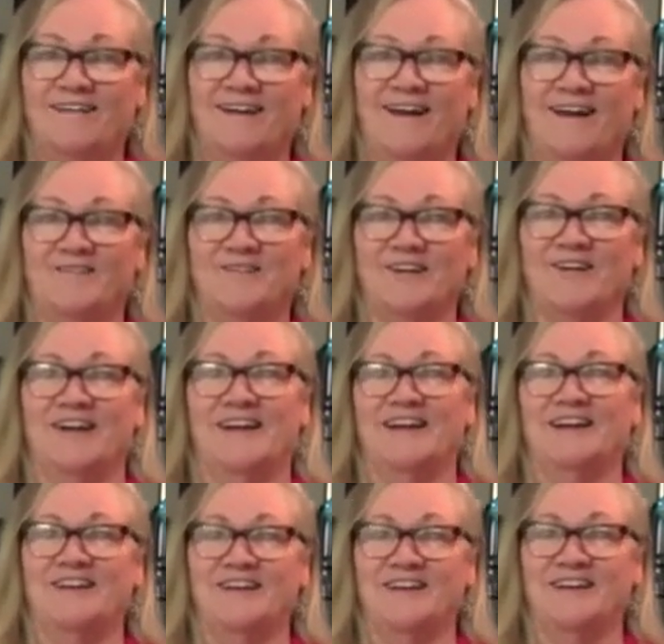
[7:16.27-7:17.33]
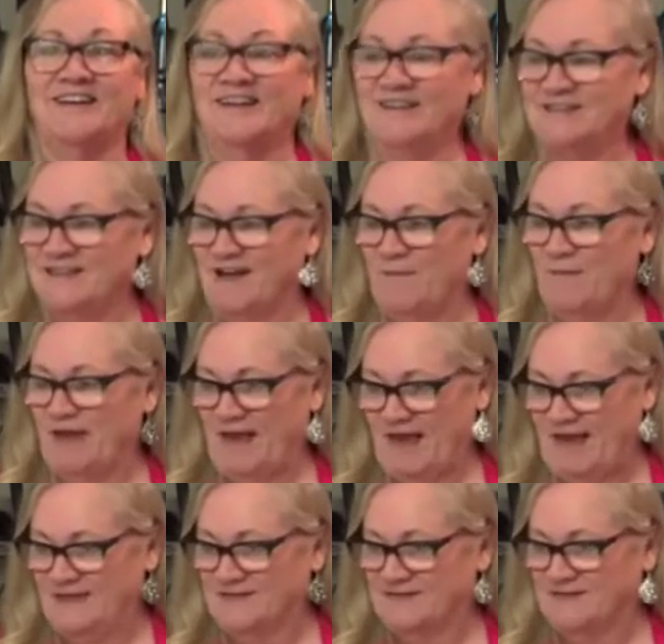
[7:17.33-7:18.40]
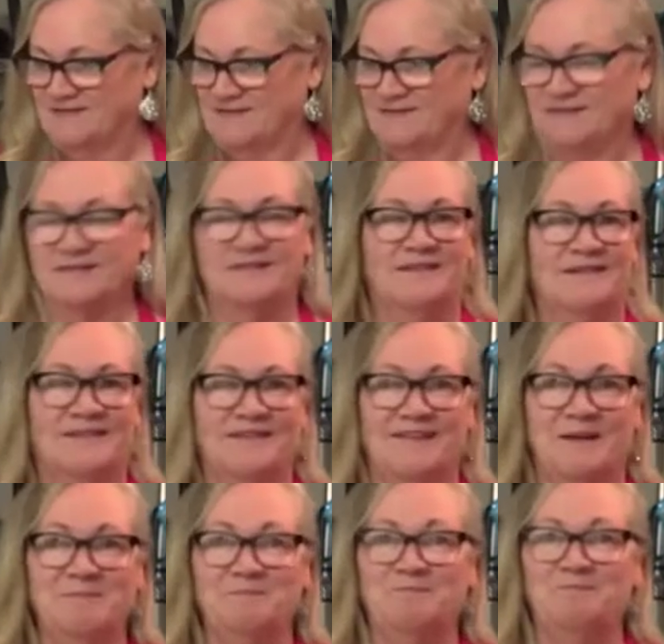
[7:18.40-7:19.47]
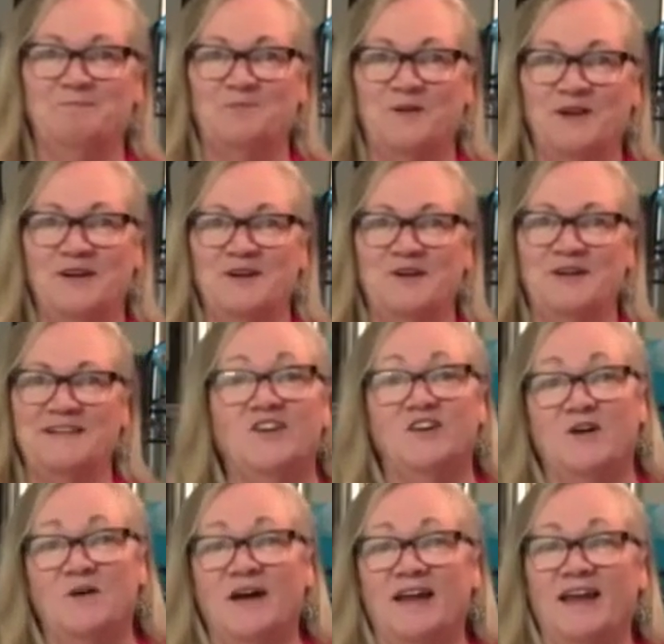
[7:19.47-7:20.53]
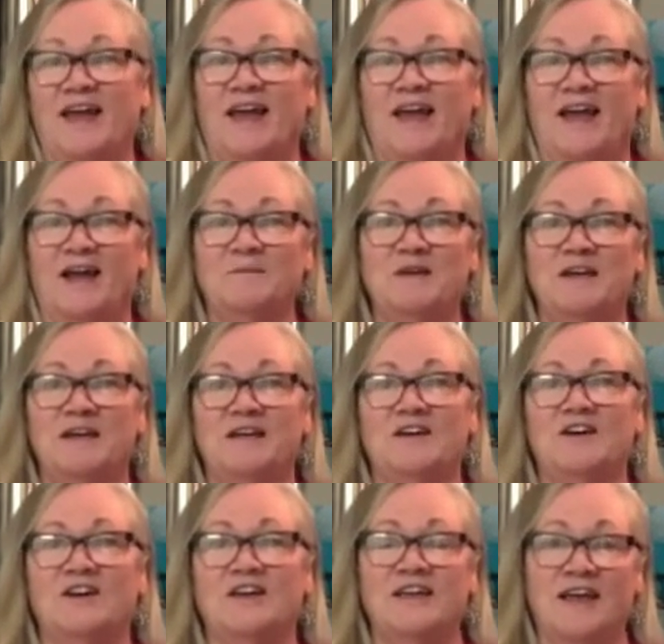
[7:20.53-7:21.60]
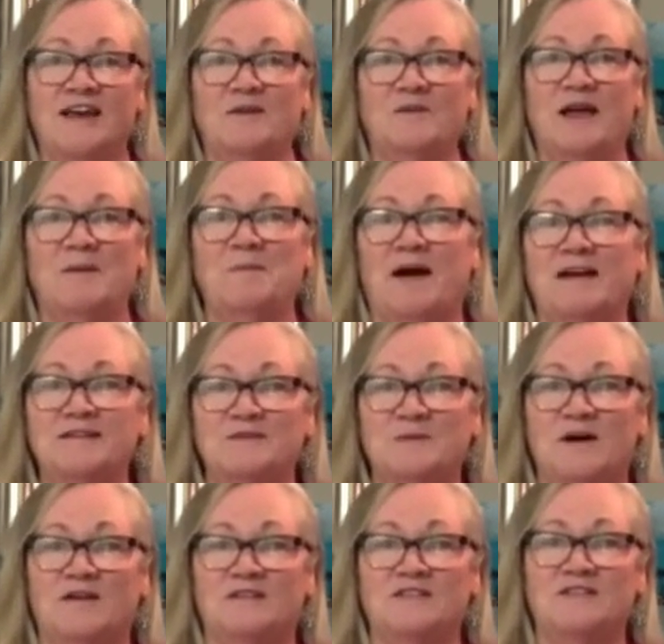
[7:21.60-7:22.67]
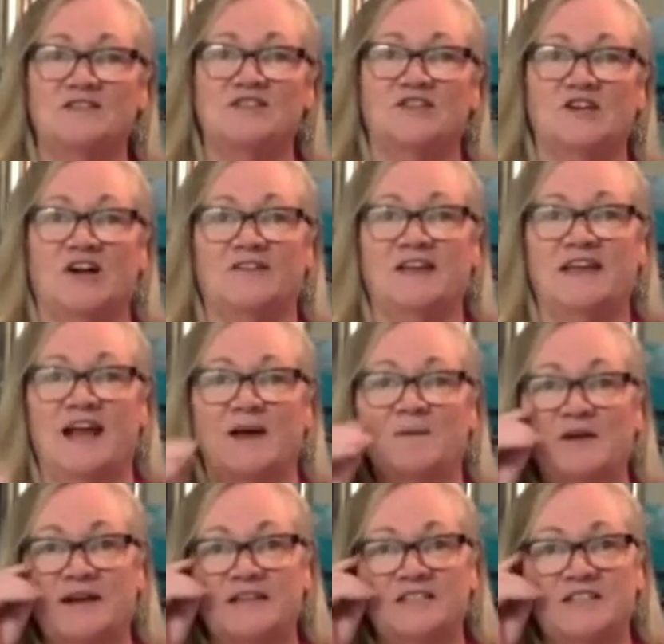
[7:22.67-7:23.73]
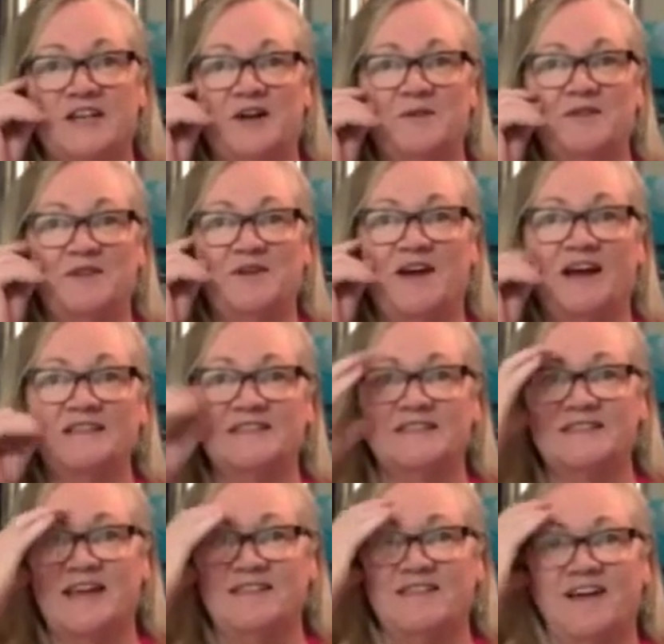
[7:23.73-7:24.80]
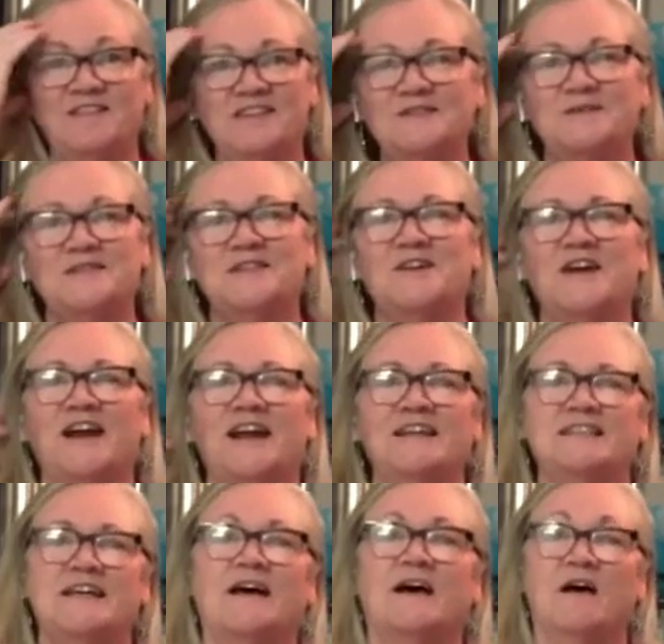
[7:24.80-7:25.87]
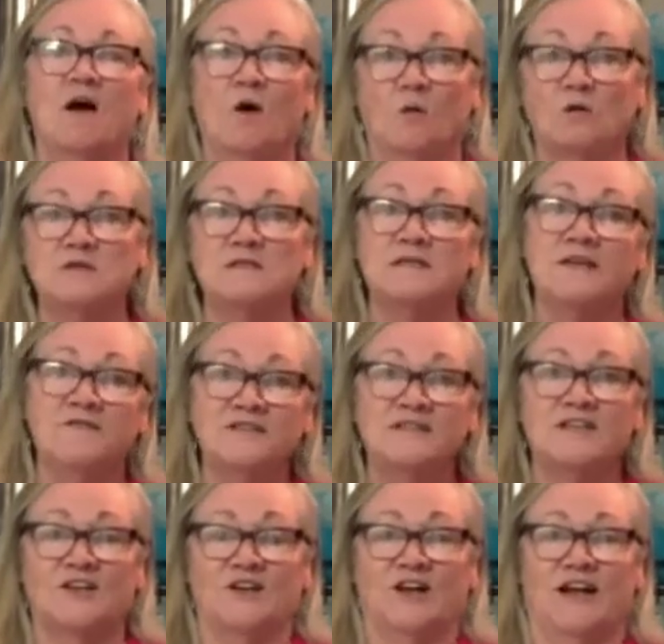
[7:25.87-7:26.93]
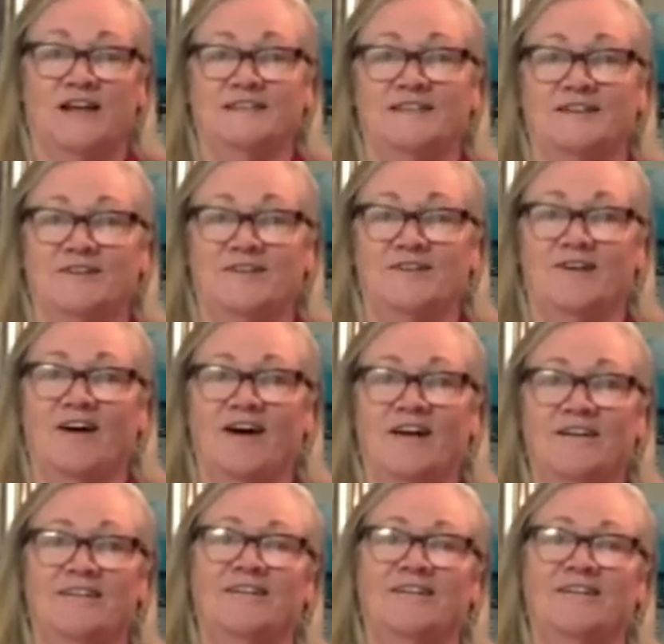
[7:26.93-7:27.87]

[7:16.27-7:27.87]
And we're going to cook some eggs. Yep, we're going to do it. You know what? Hey, I'm going to cook anyway. I might as well just turn on the camera and share it with you guys because I thought this was a great idea. We'll see if it's a good idea or not.